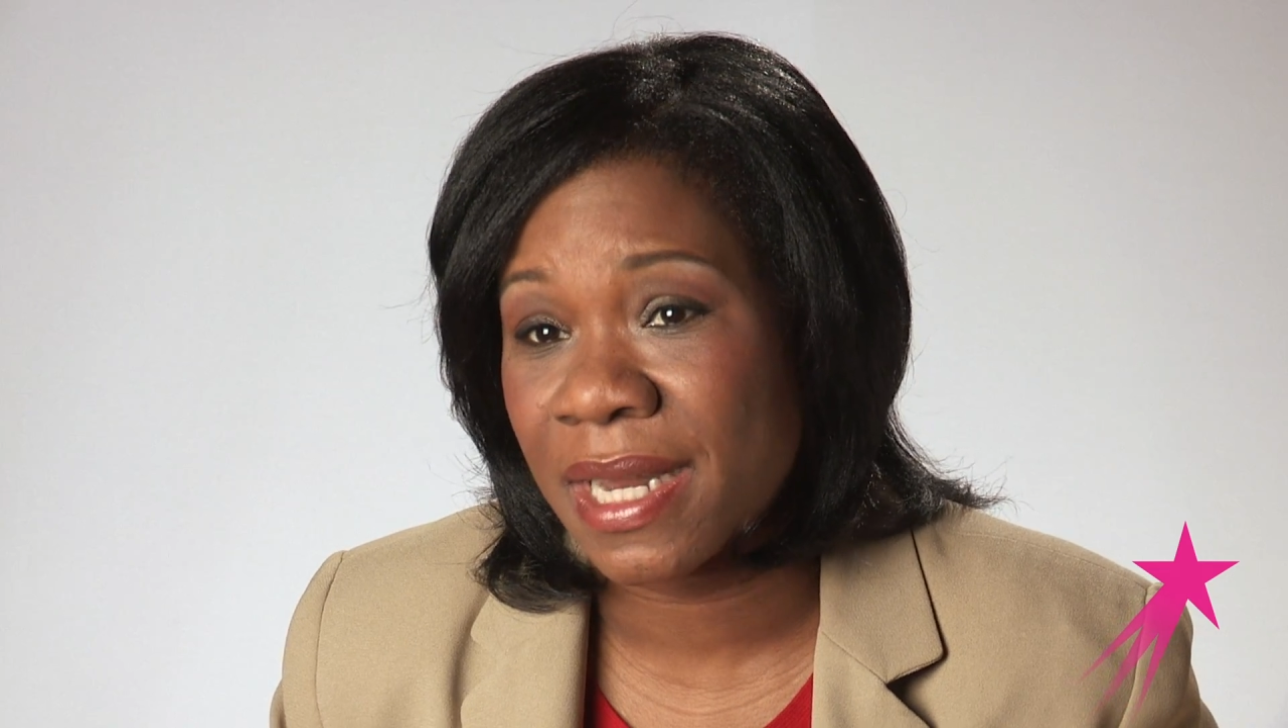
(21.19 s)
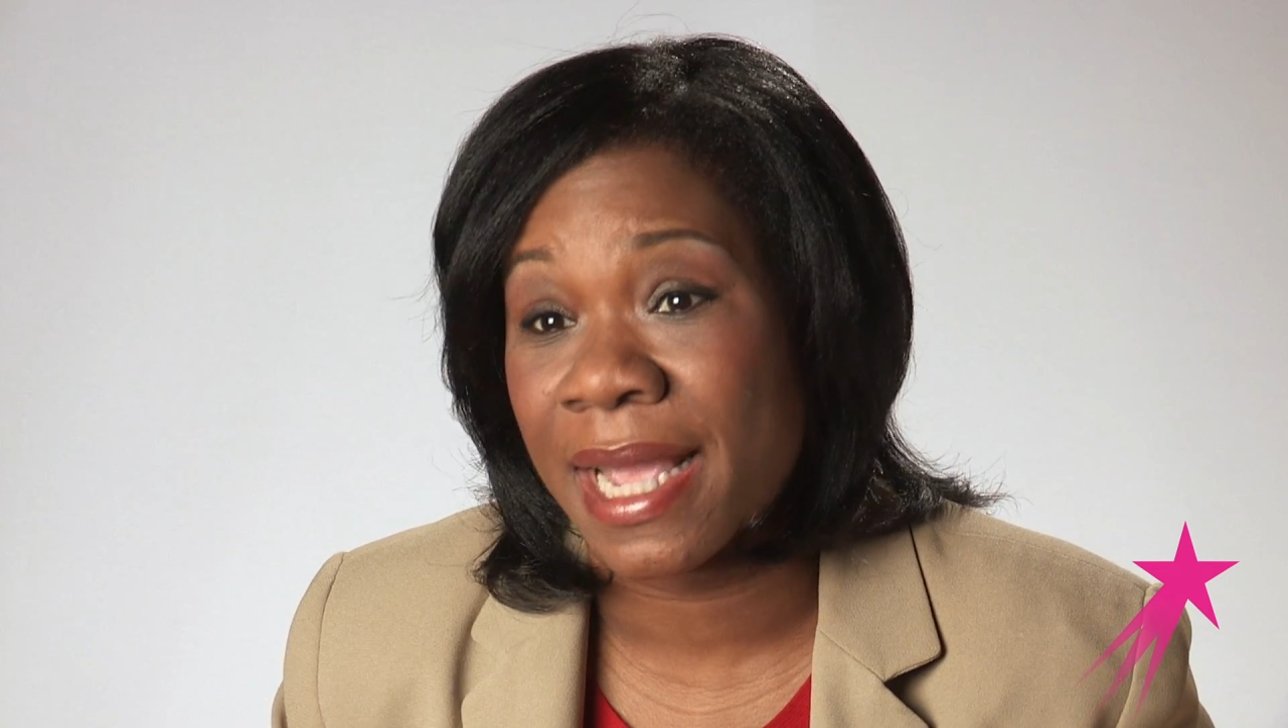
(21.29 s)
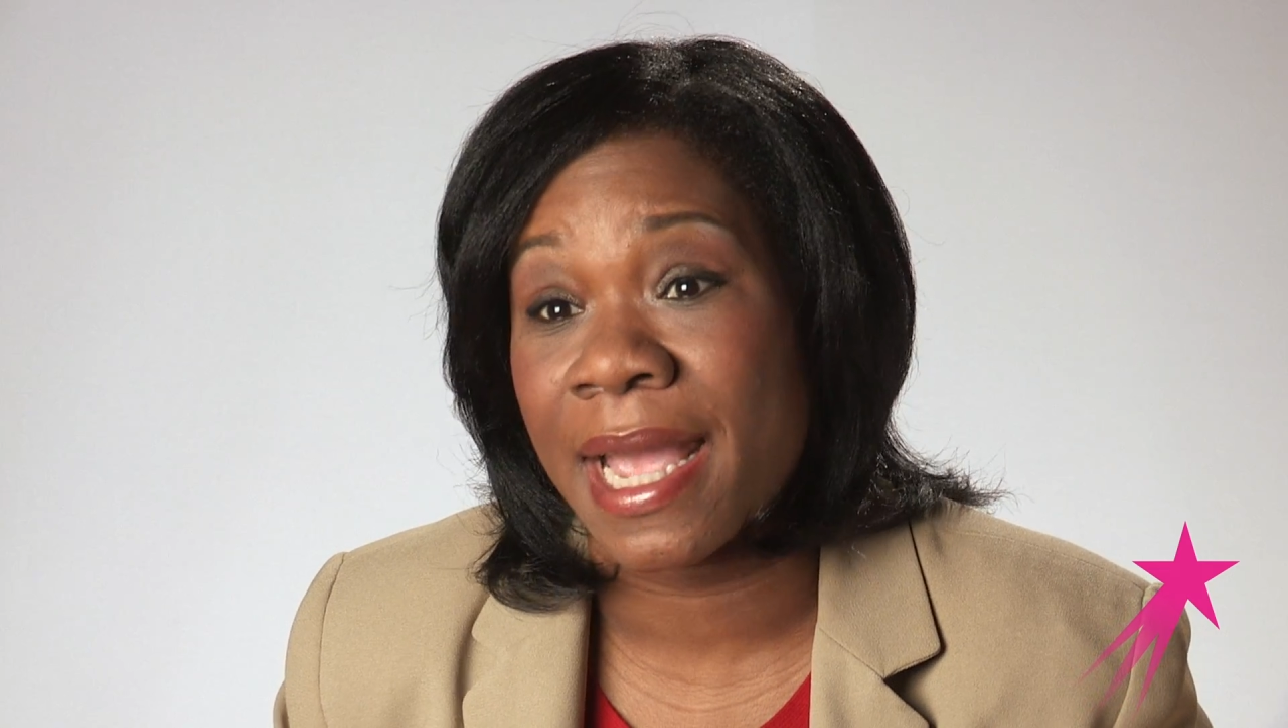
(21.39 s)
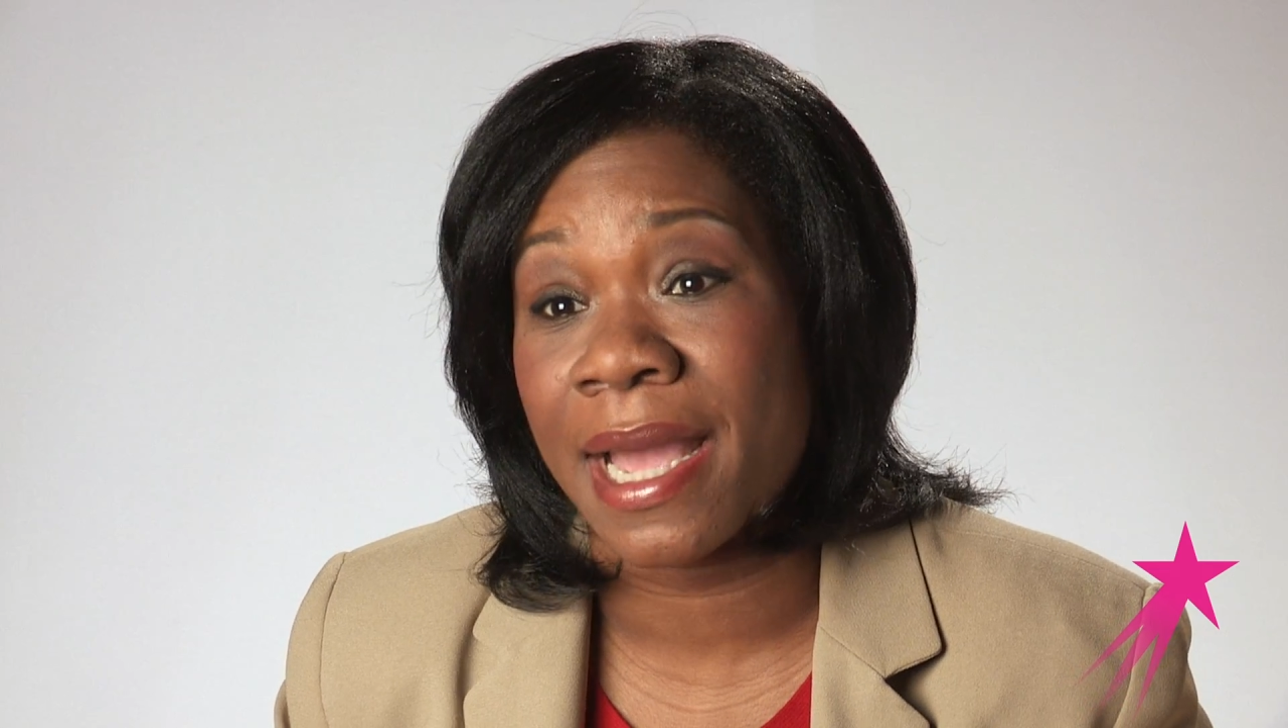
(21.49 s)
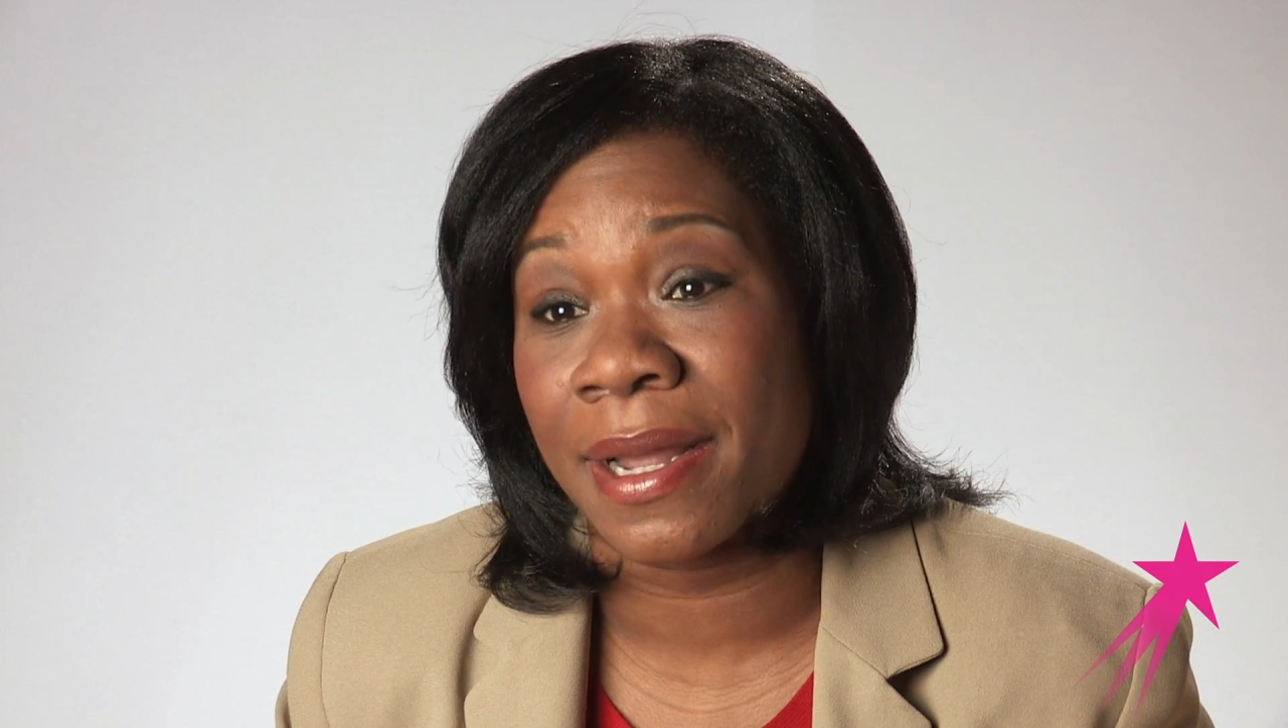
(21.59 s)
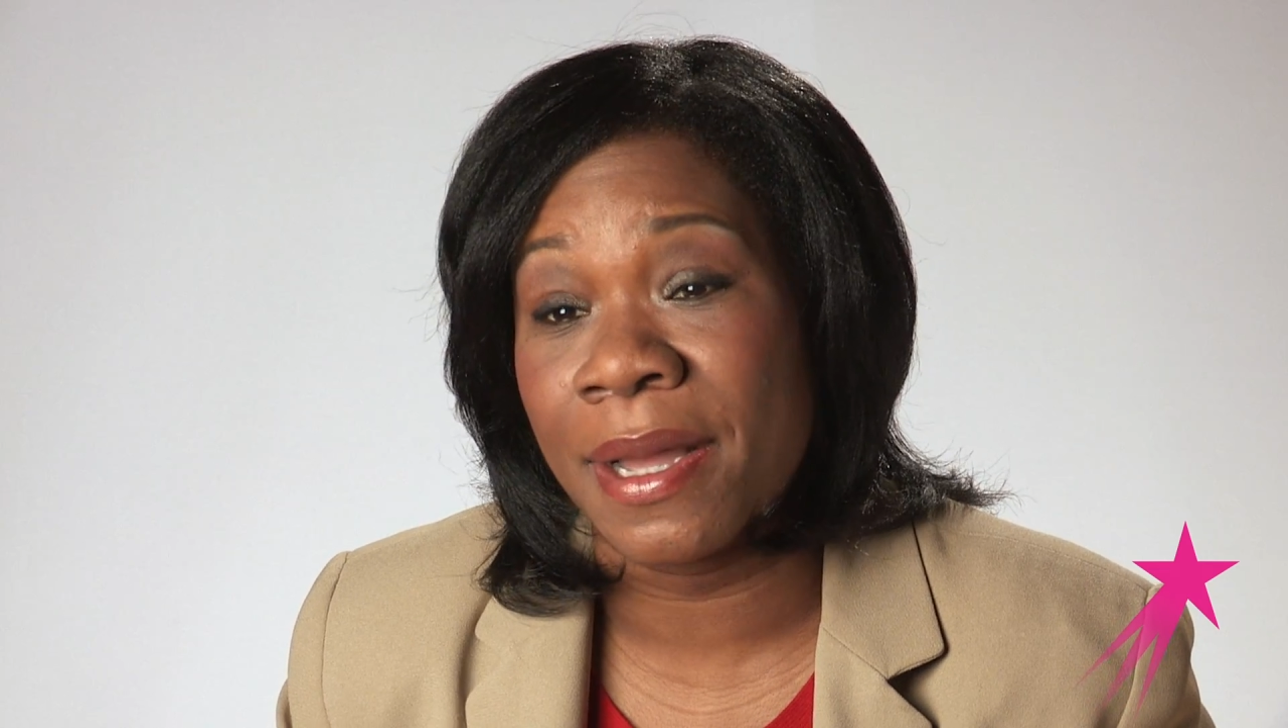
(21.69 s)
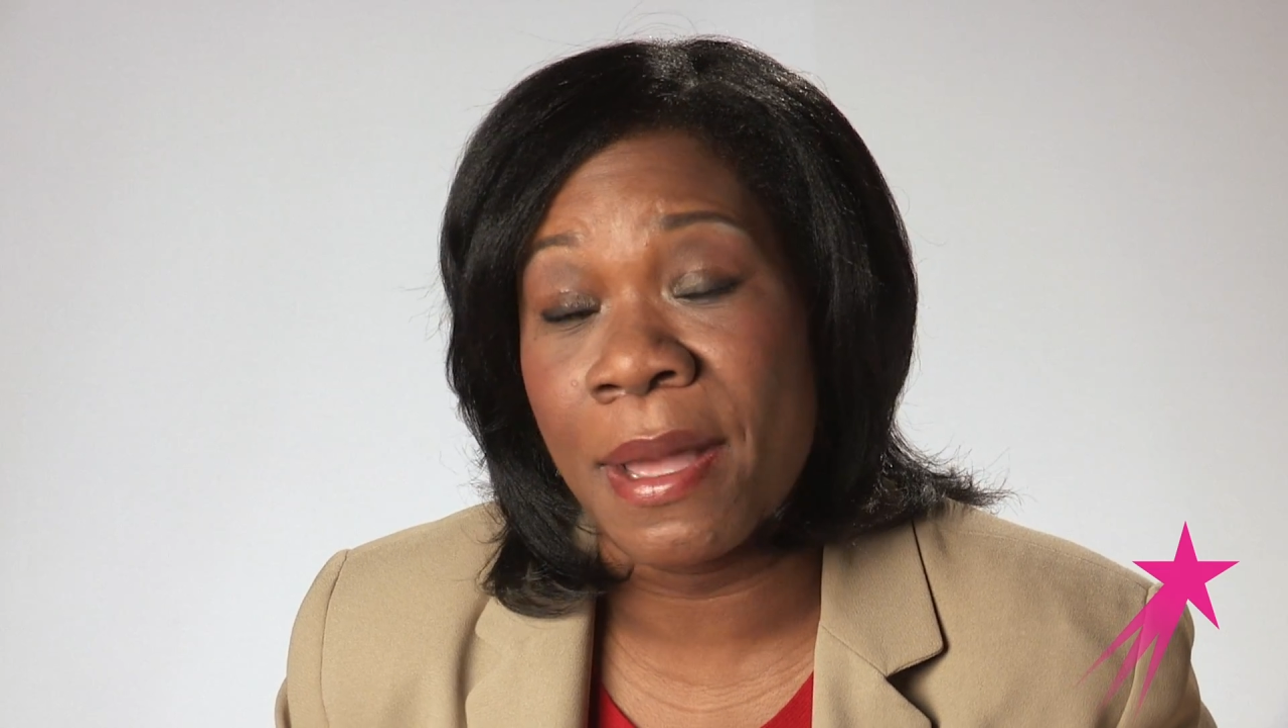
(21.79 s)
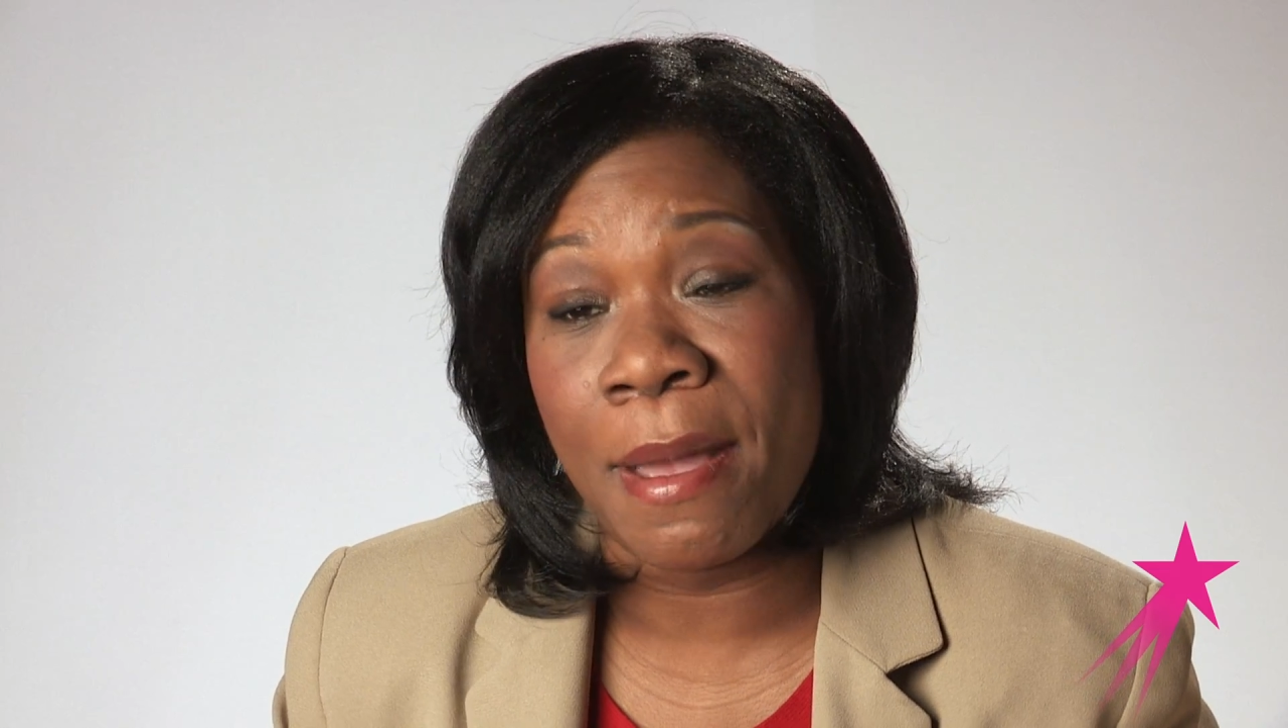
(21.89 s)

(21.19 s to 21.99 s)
and I got a